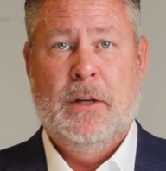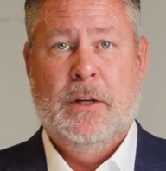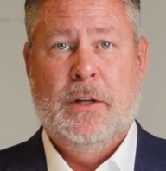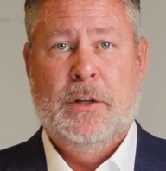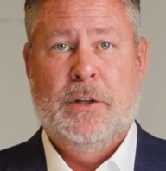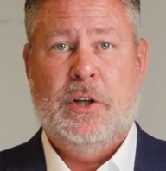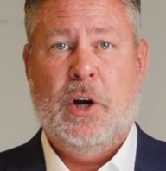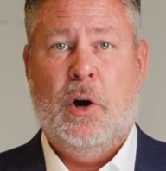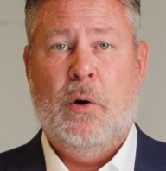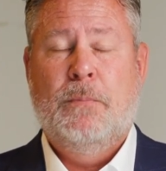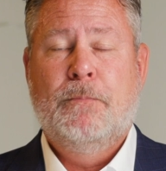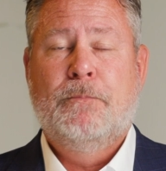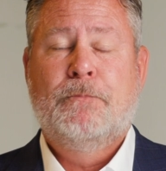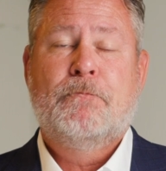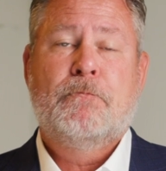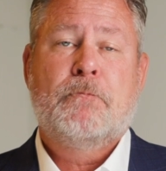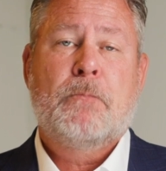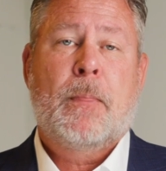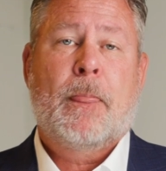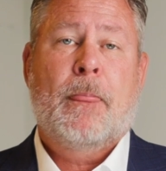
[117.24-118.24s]
So
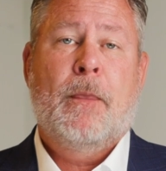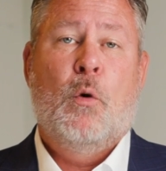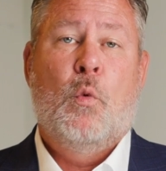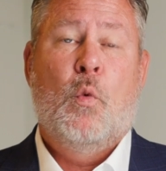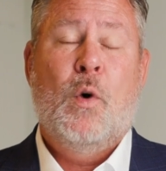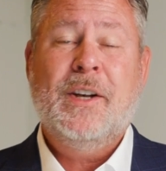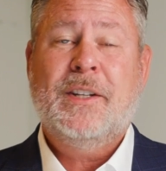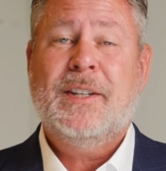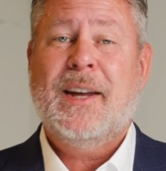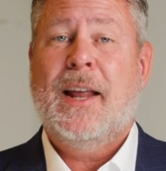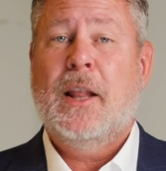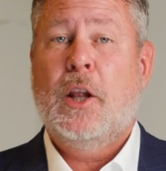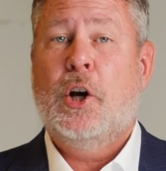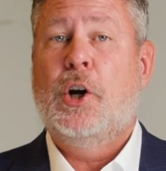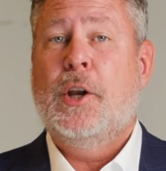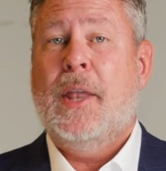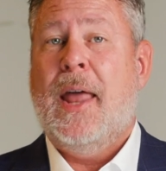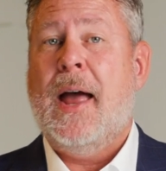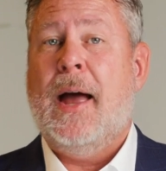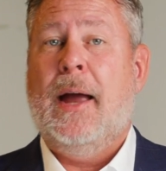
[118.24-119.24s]
once I
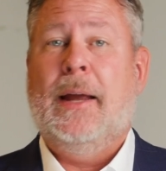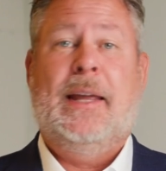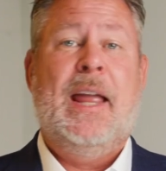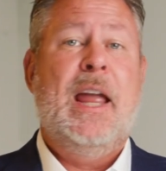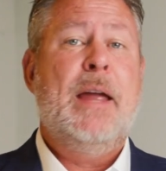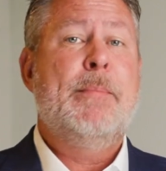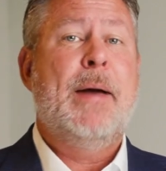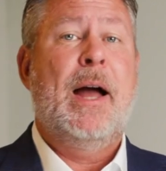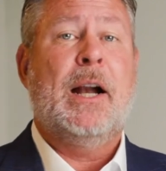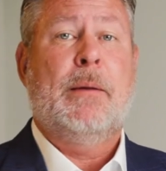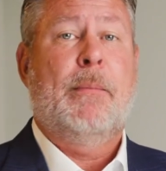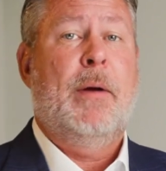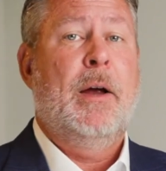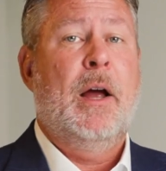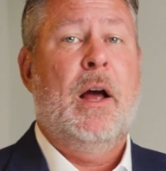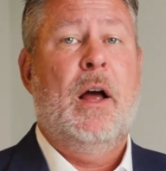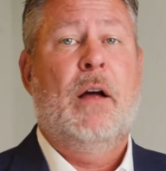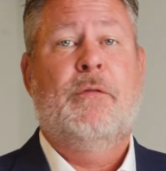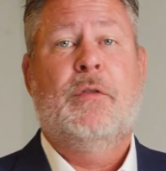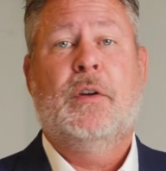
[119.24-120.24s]
learned that, I came back to my
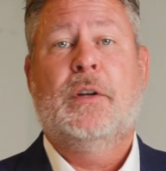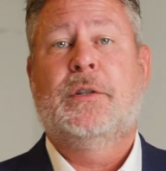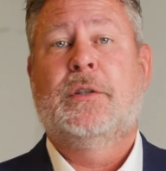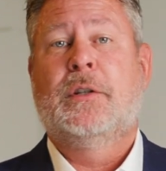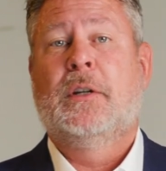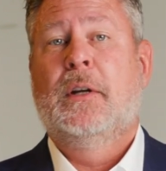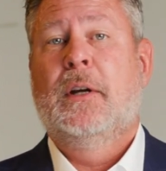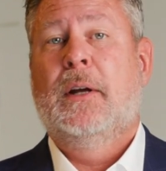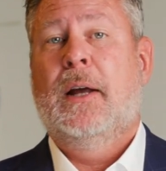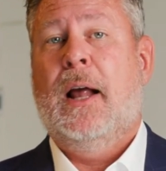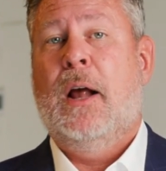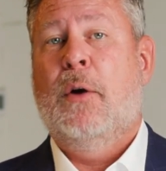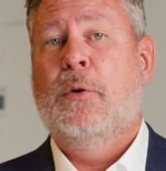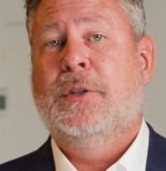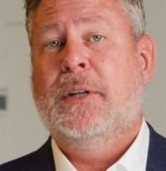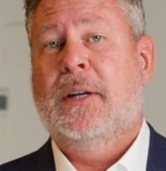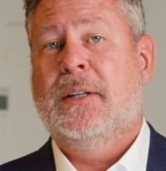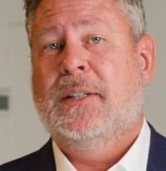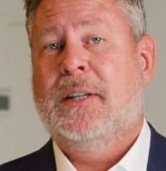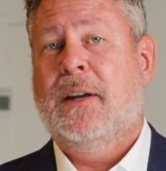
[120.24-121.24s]
office. I
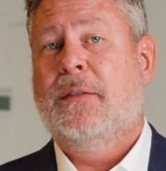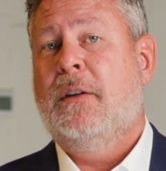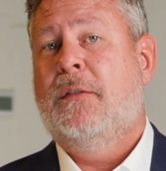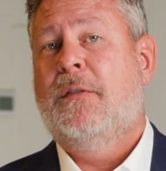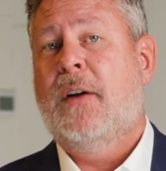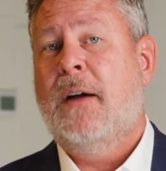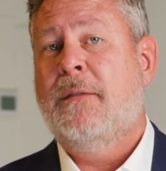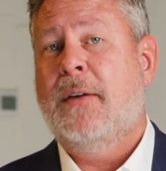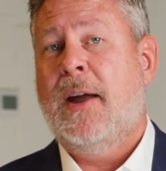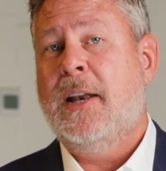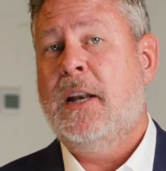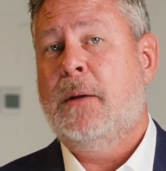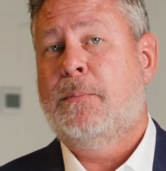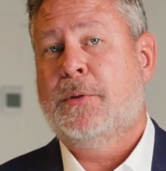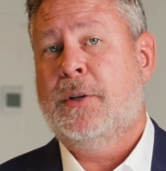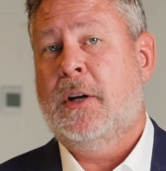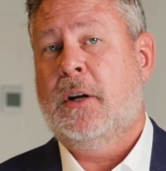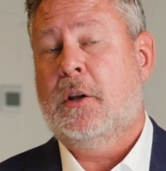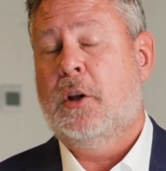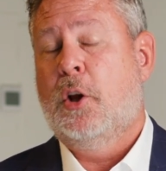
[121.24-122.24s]
was at 75,
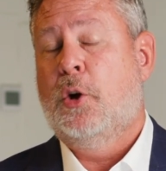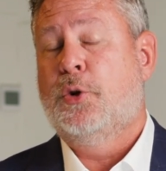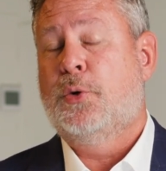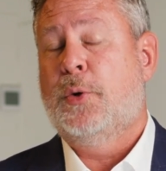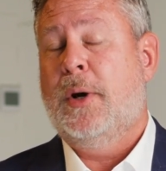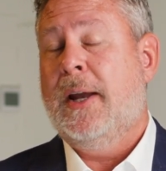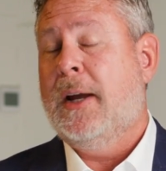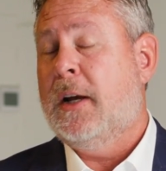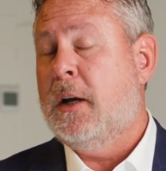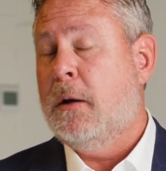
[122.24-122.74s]
80% close rate. It